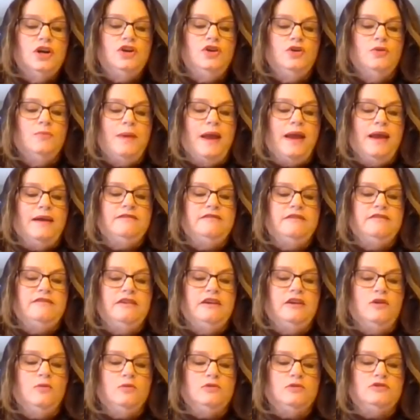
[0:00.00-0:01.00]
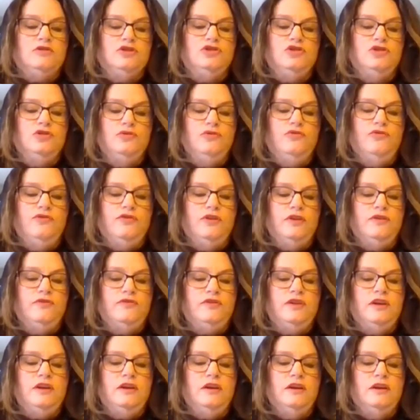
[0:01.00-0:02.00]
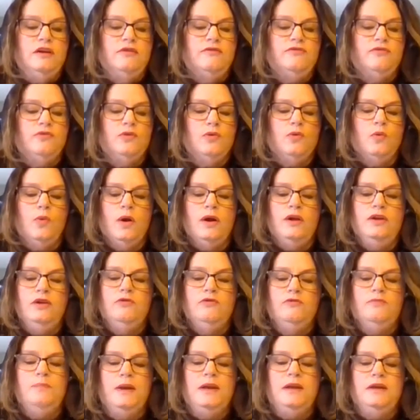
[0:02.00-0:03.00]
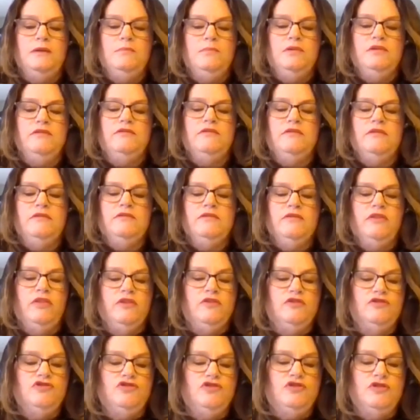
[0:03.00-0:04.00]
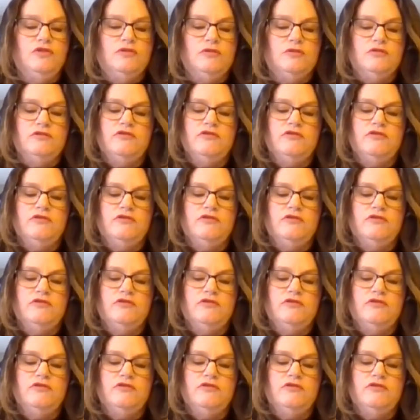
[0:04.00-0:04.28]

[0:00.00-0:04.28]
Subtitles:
your max is equal to 250 for what you've been in business this year.